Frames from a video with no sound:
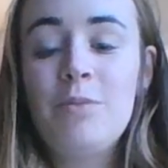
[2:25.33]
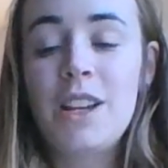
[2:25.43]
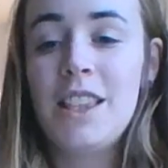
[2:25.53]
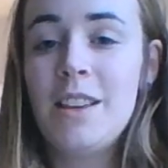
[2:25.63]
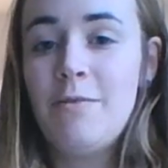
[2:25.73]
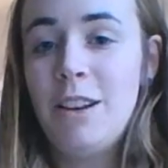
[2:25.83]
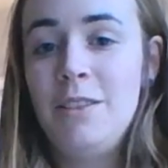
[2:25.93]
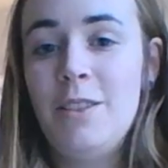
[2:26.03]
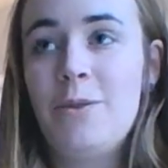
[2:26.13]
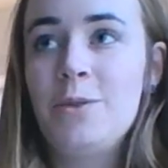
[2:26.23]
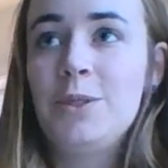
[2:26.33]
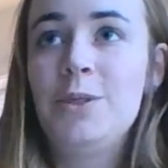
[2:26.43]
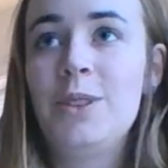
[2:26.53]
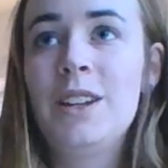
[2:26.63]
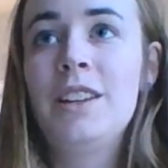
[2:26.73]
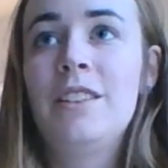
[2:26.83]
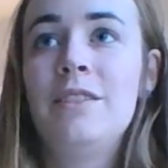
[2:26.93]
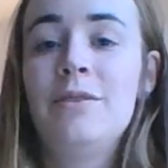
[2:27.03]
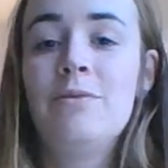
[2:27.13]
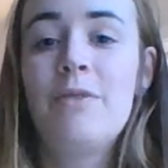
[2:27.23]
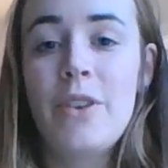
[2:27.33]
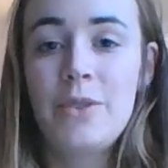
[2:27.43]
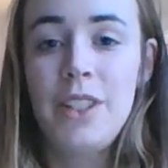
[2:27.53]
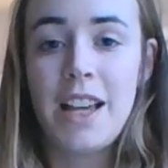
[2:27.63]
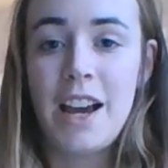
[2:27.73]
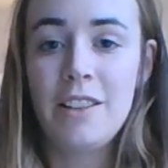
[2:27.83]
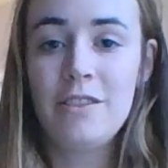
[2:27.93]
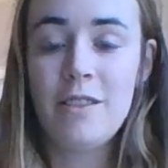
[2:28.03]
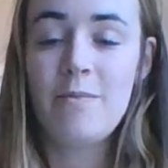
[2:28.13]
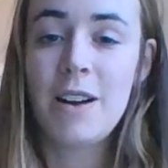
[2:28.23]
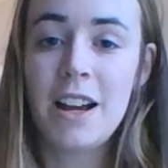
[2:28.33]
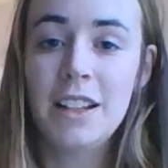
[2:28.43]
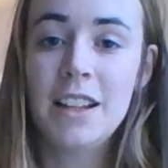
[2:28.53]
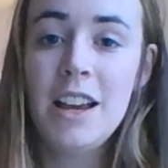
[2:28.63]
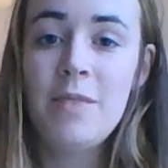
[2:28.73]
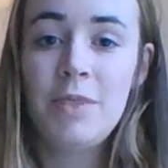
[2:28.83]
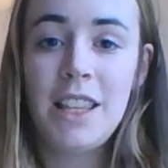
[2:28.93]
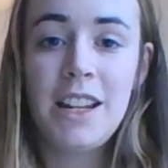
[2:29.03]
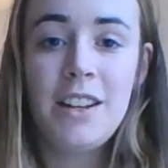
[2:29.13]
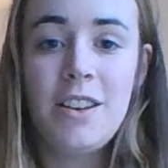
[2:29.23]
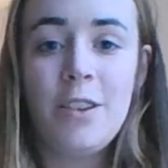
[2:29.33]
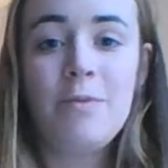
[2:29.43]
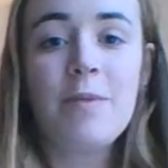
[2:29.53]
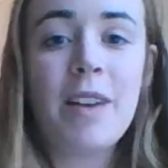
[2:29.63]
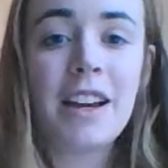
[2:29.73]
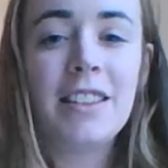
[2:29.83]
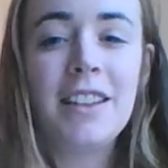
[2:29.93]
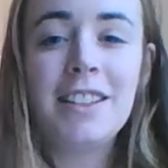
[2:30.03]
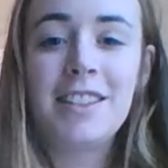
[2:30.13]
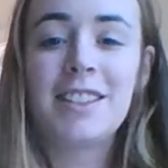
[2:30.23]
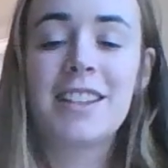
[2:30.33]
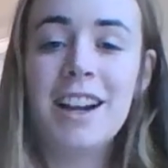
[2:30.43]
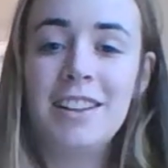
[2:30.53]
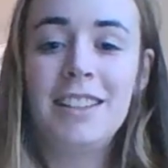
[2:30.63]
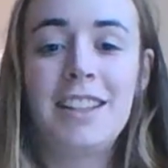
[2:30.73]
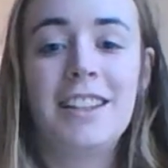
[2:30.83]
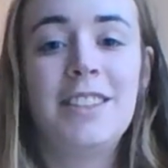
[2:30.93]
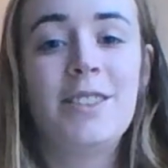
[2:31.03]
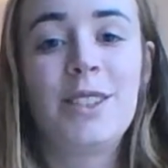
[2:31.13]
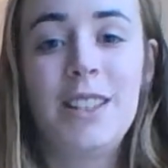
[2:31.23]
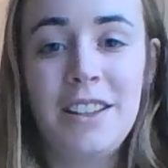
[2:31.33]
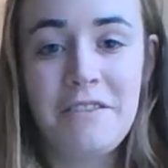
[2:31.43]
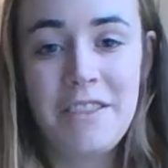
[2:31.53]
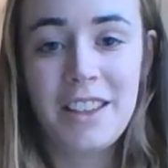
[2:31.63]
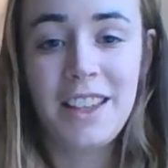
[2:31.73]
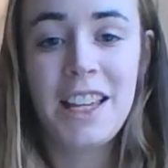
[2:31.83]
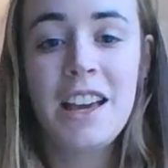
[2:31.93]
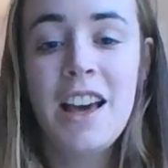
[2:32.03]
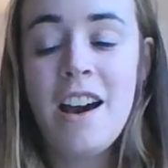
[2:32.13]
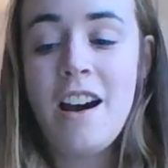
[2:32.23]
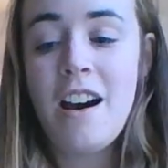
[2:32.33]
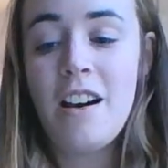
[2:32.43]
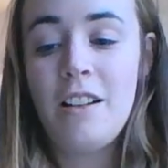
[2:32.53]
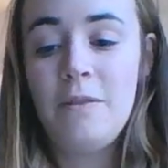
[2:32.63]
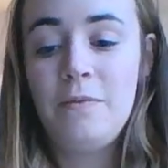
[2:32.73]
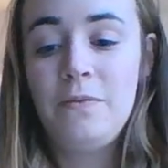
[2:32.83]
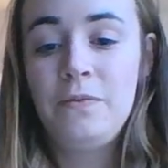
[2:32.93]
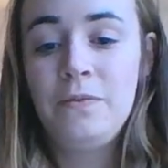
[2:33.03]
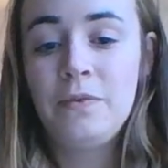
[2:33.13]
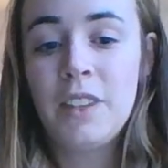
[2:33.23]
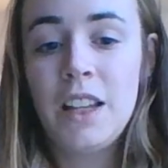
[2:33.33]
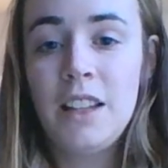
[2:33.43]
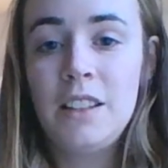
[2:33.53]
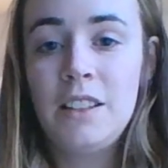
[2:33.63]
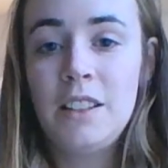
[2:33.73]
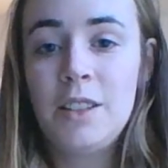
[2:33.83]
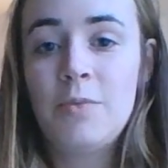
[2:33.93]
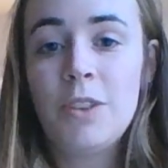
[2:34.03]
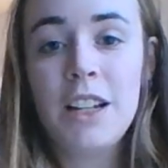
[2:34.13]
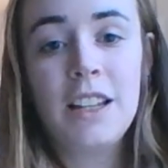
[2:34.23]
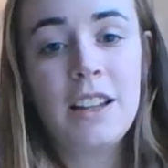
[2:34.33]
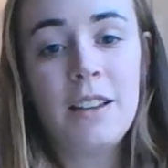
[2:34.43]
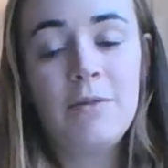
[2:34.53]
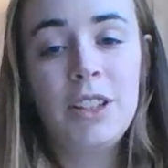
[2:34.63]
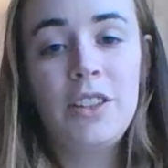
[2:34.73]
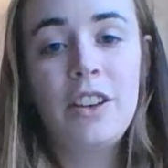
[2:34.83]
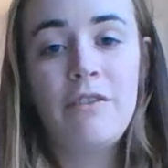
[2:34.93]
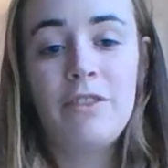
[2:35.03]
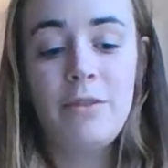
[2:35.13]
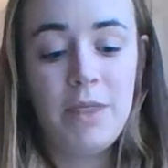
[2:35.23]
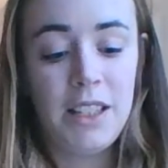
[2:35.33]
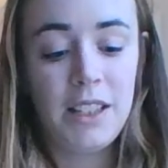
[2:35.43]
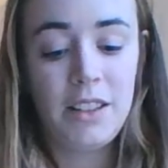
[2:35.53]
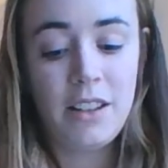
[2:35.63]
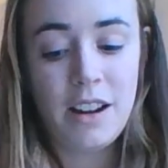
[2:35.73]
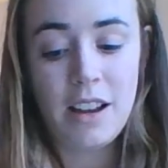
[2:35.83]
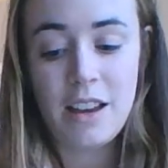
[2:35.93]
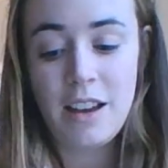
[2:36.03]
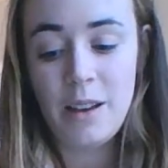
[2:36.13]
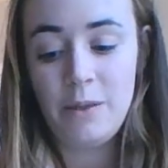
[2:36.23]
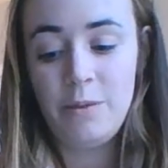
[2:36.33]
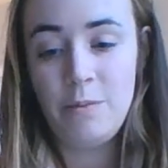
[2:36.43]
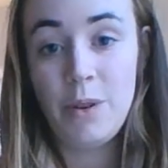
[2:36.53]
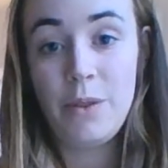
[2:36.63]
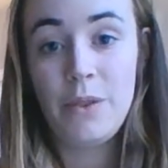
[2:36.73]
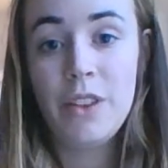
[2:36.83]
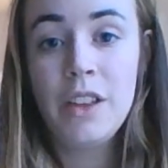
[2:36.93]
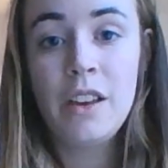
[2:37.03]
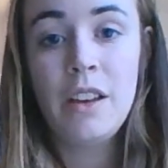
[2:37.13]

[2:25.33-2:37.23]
bringing them on the old roads that I grew up on, but they didn't know me back then. It's just kind of like an interesting feeling. And this morning, I'm really grateful. My sister and I have both